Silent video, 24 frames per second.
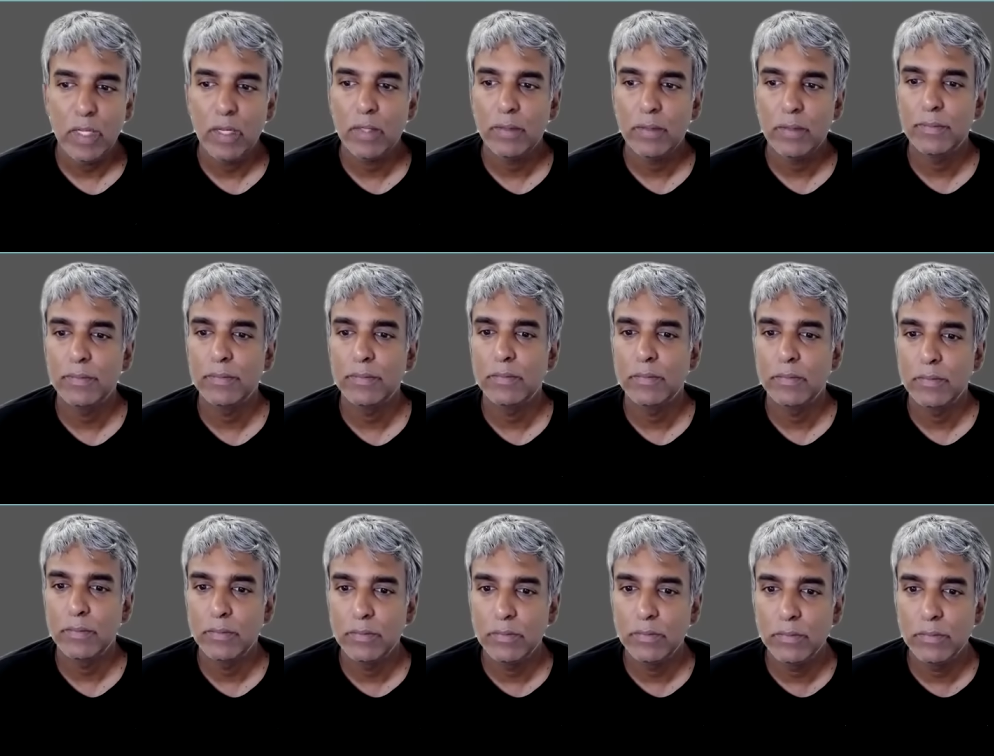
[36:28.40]
um,
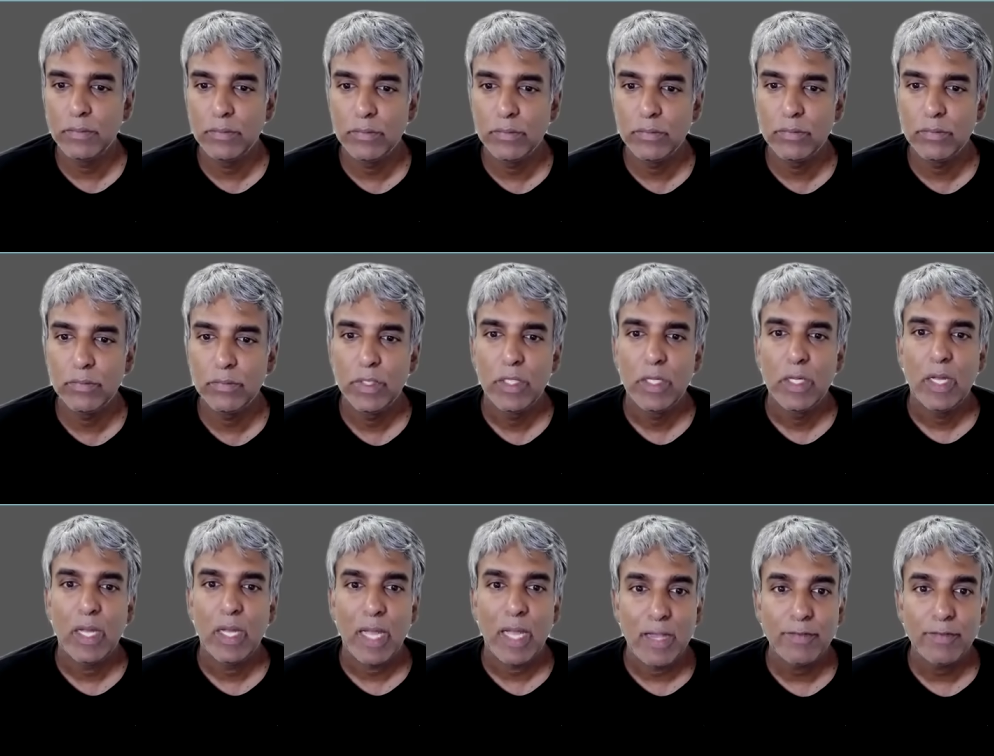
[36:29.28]

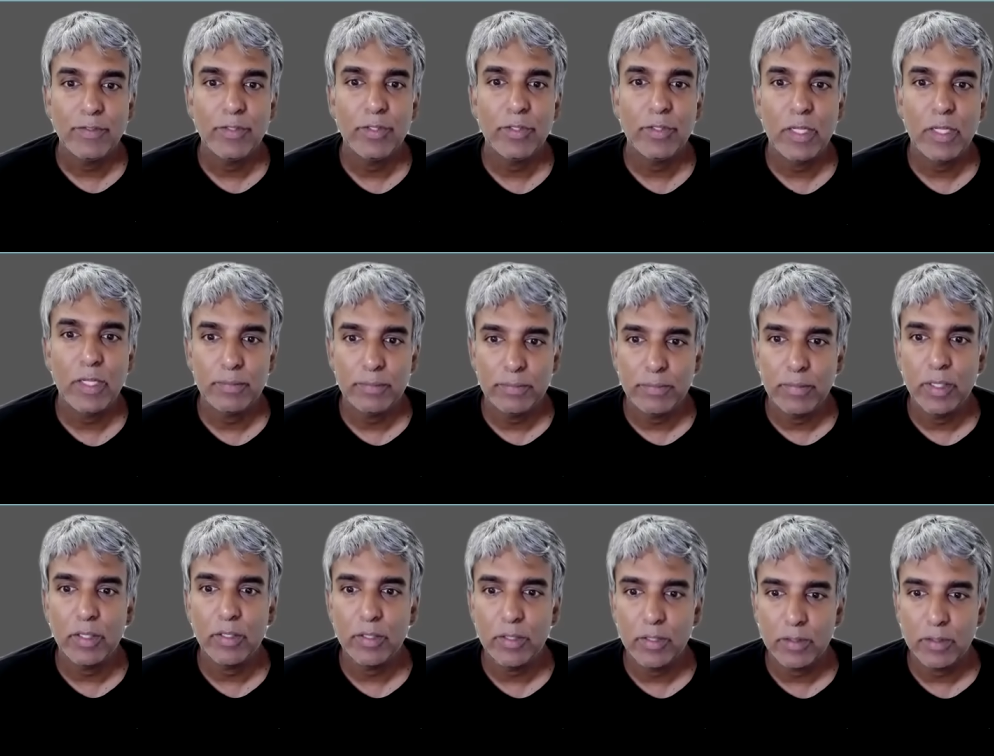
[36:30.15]
after that
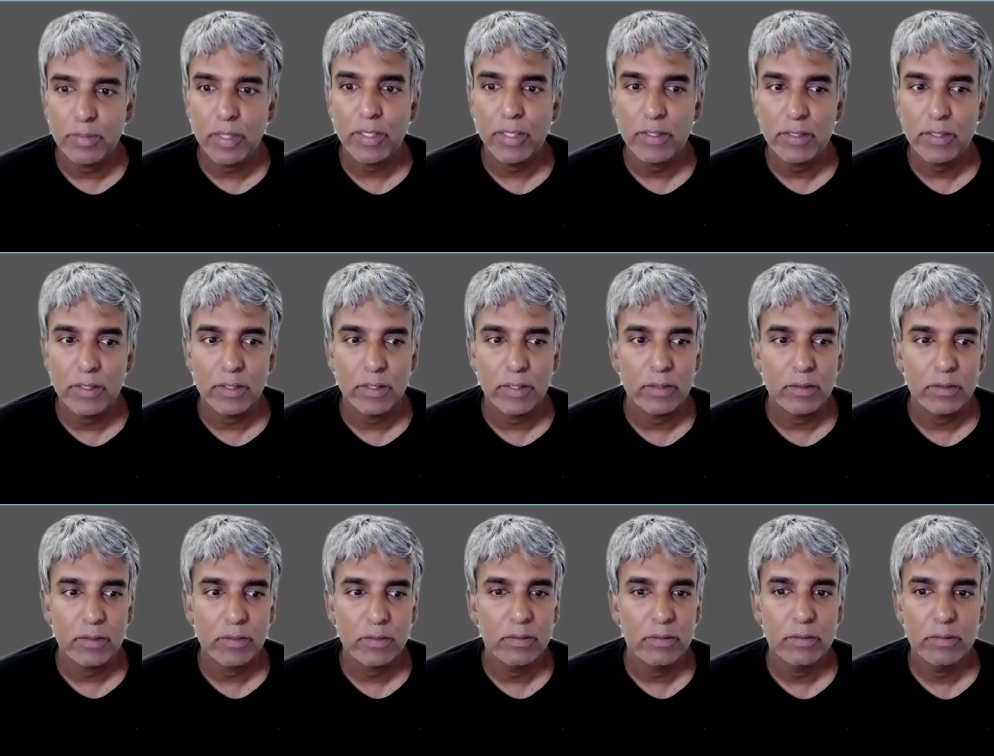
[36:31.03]
bunker
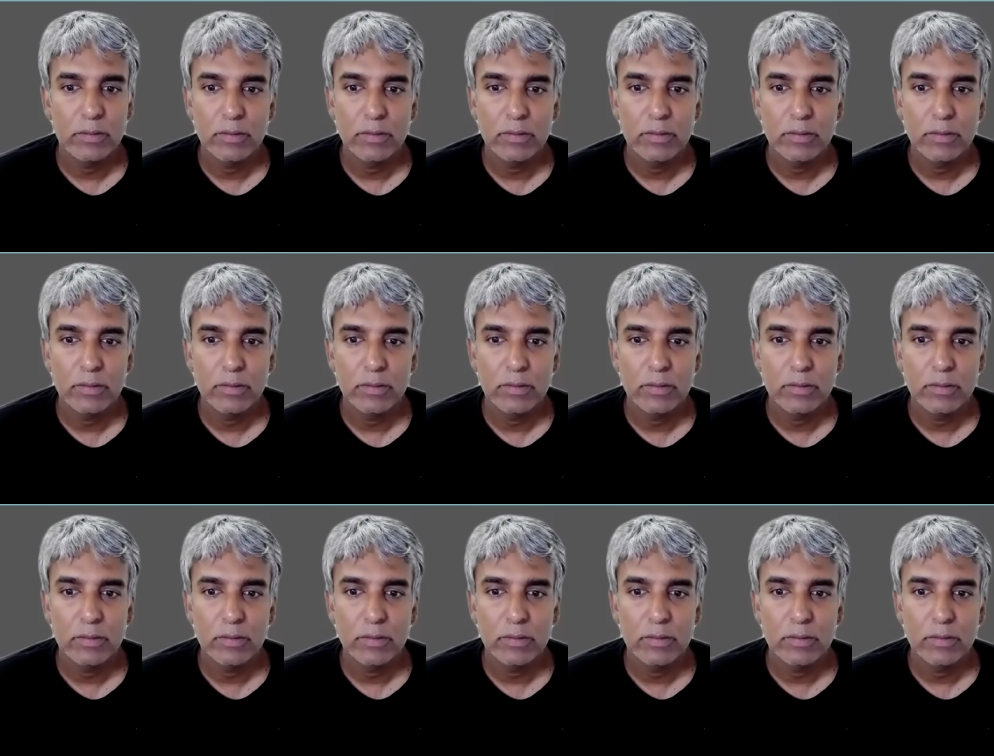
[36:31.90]
busting